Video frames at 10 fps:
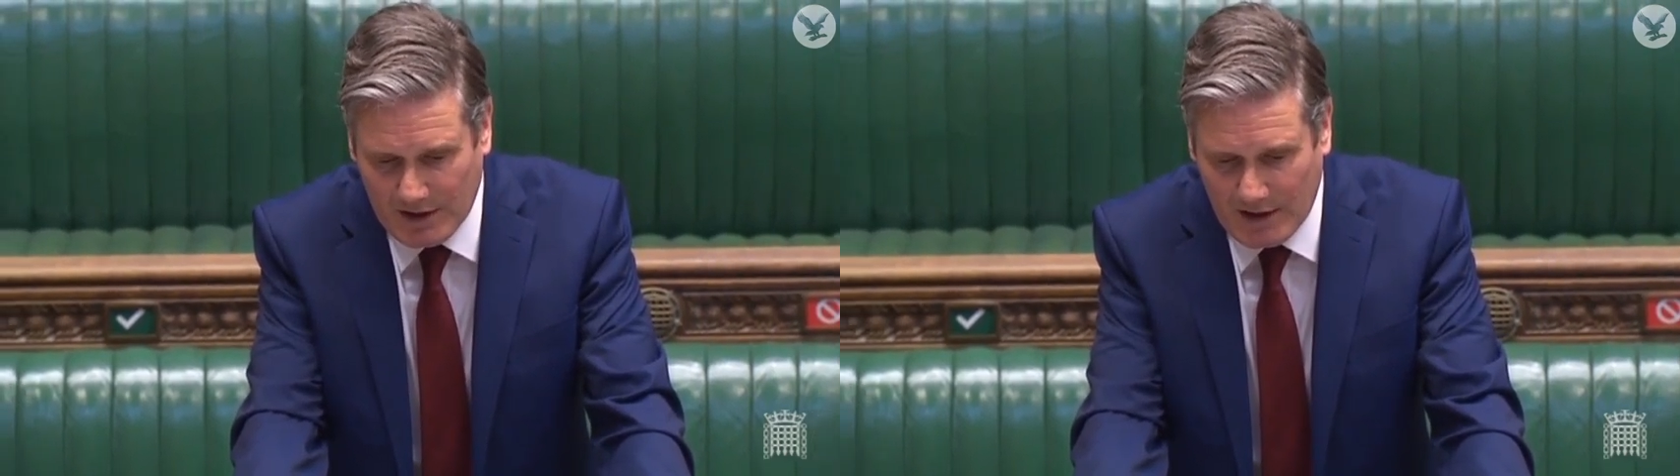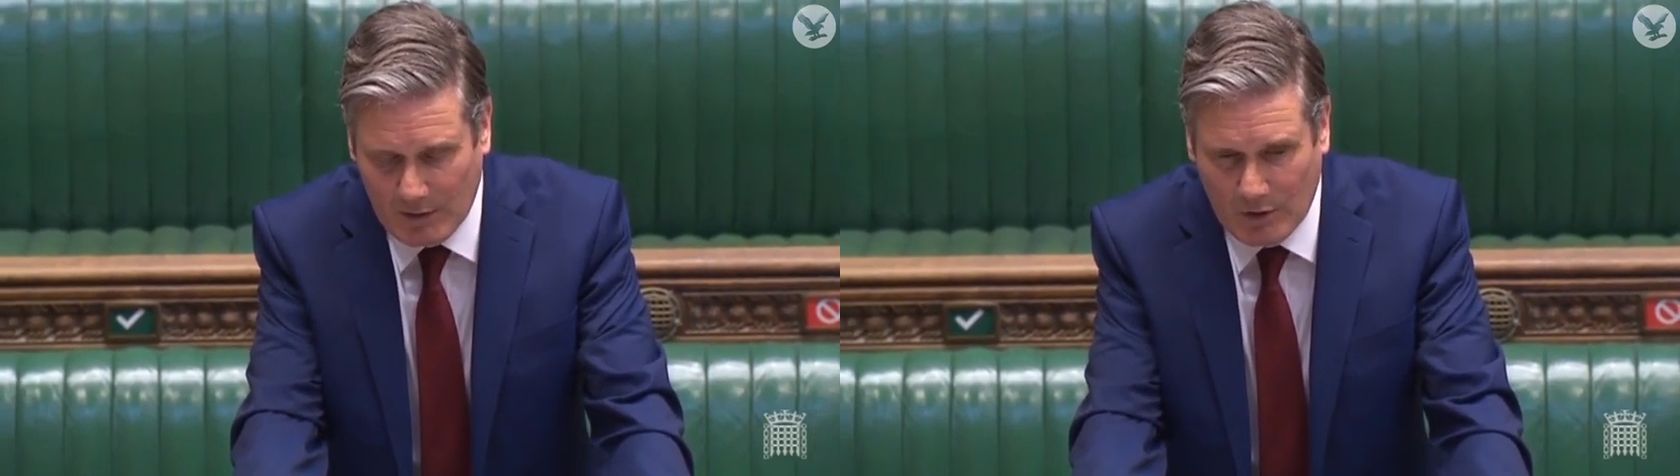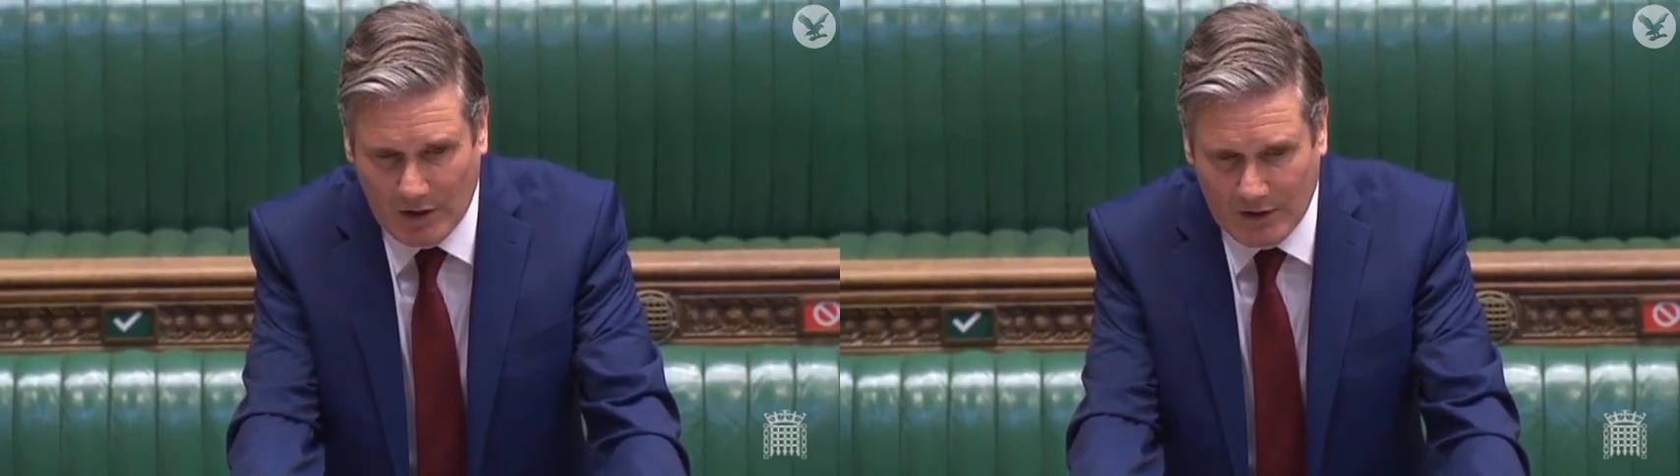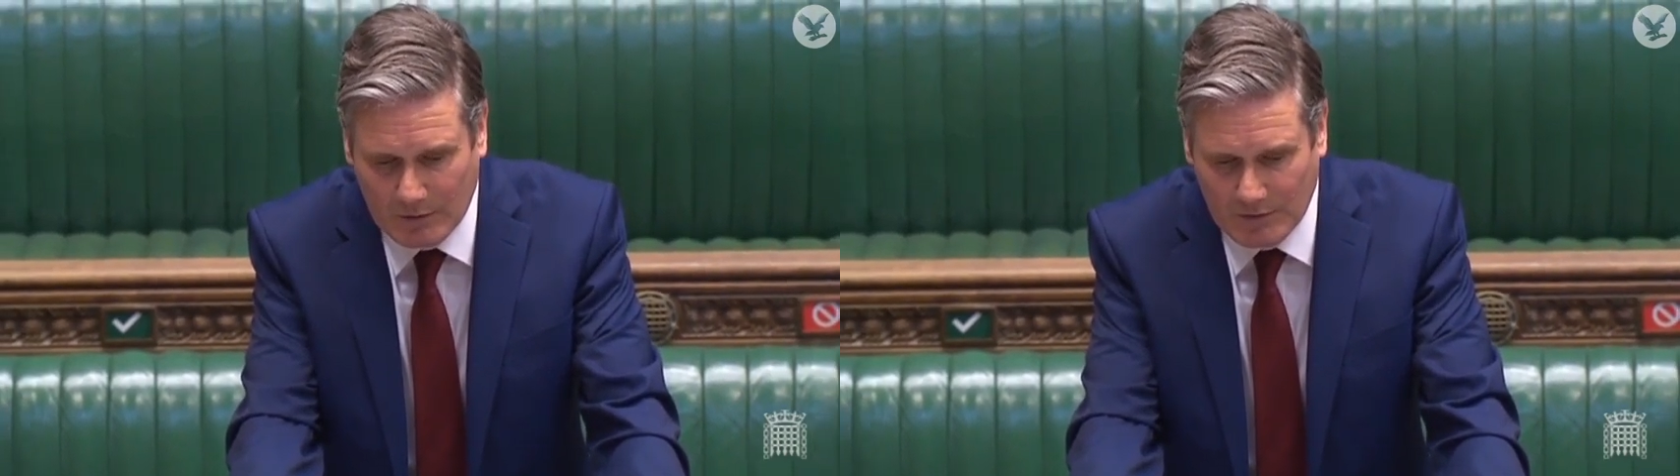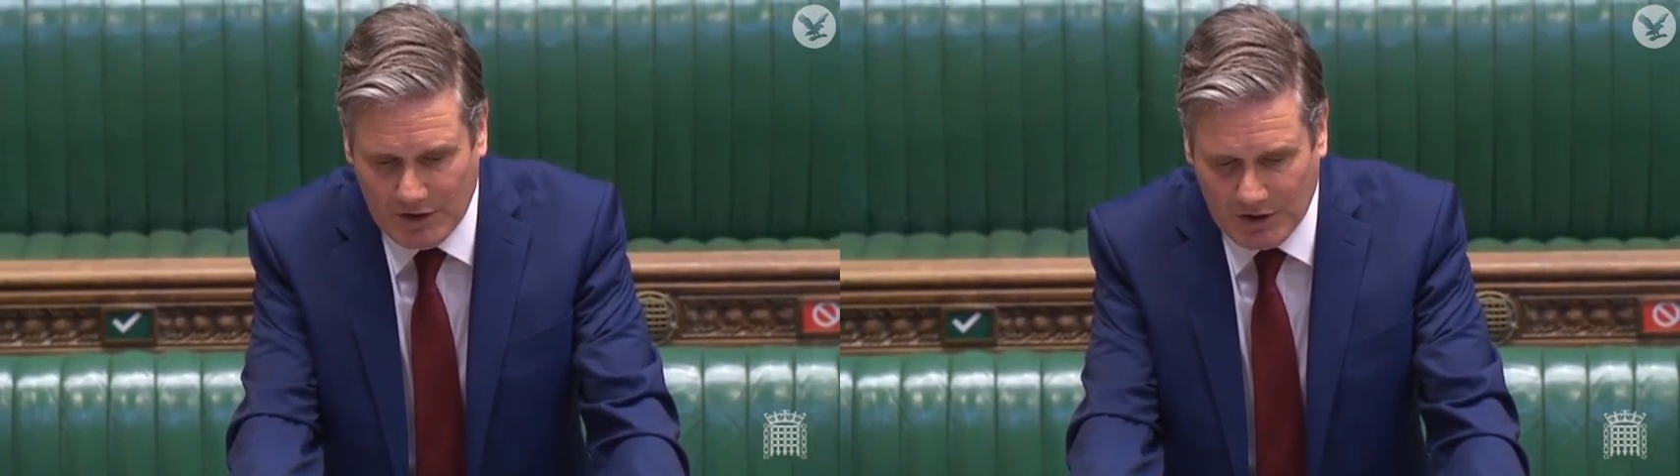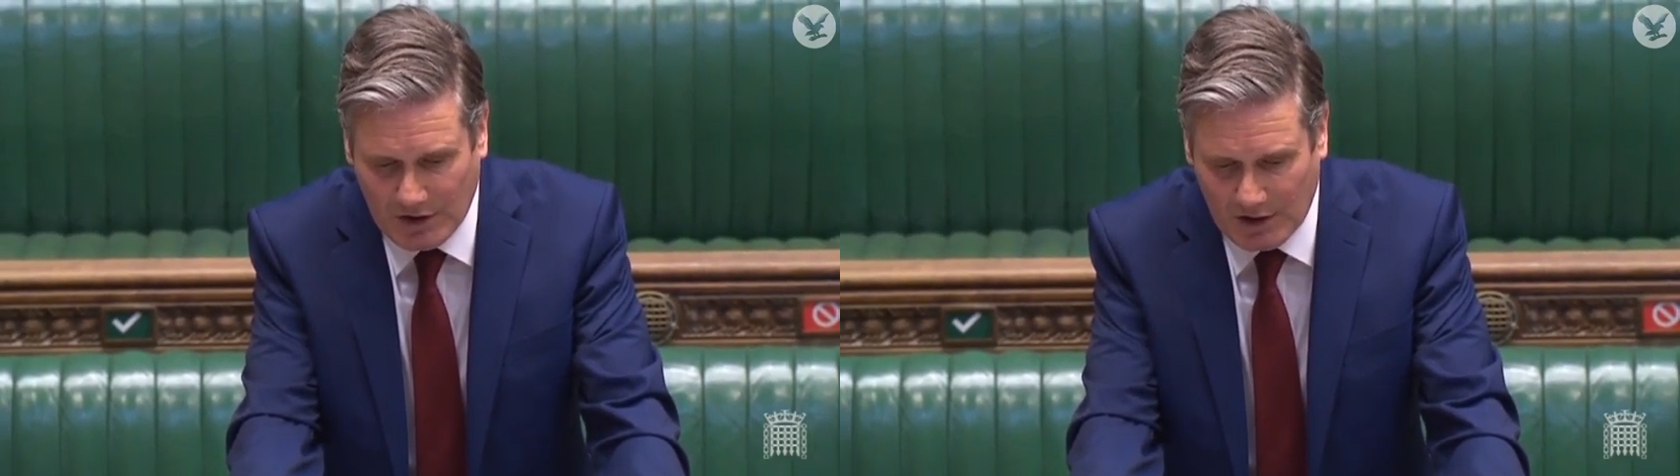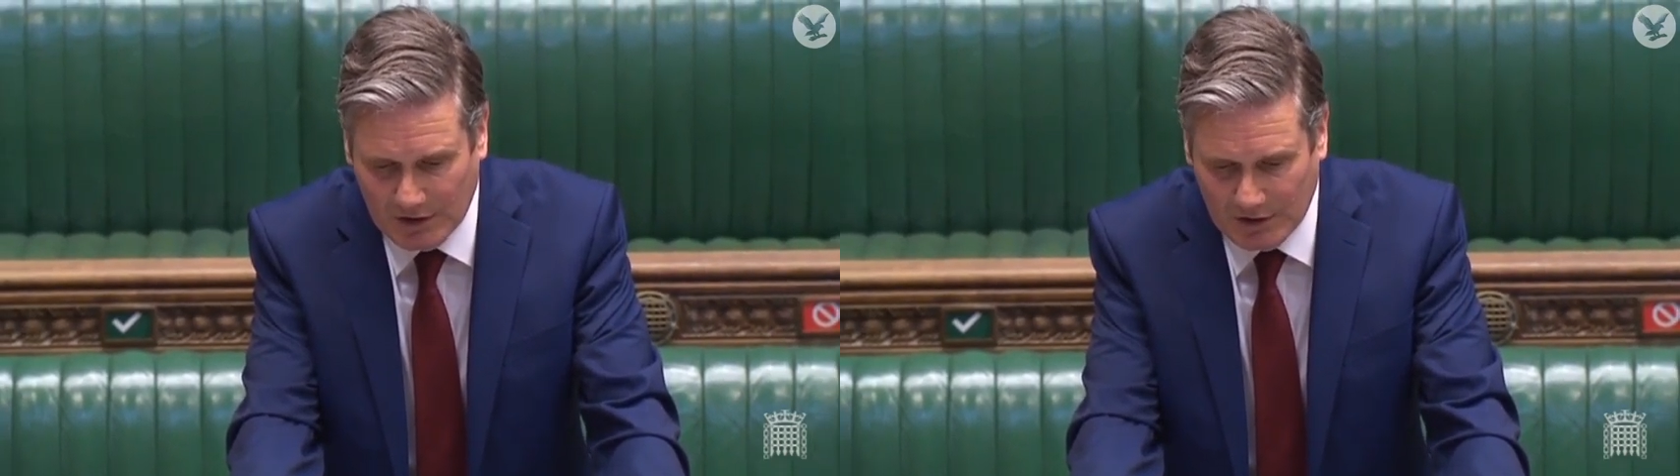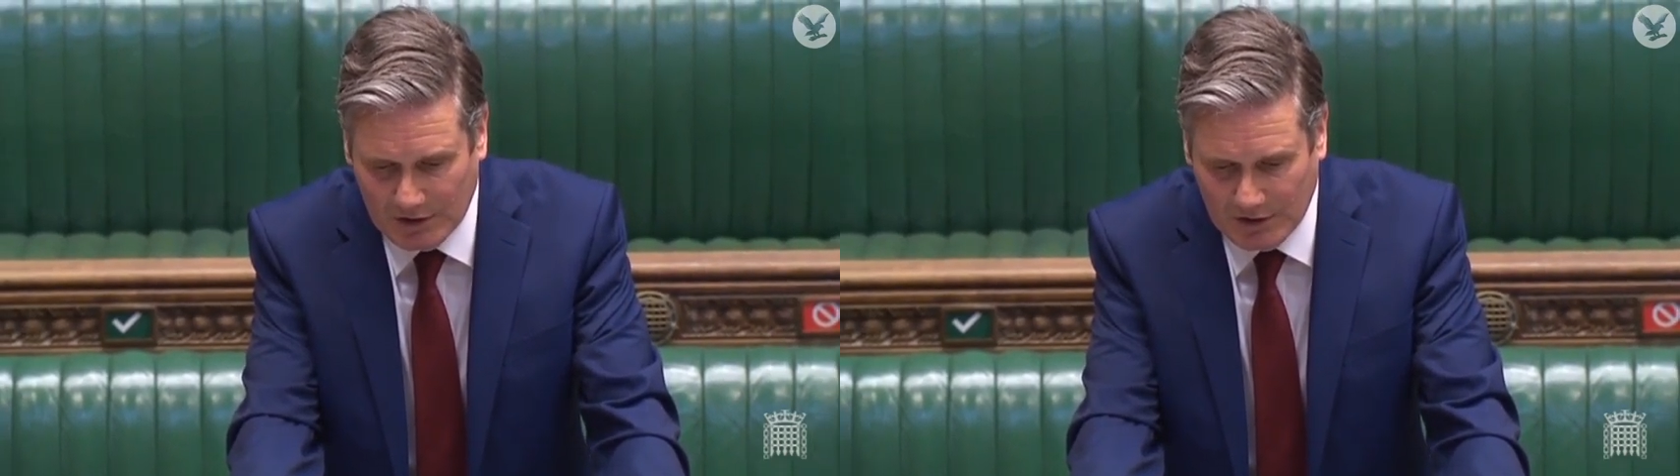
care workers from this charge.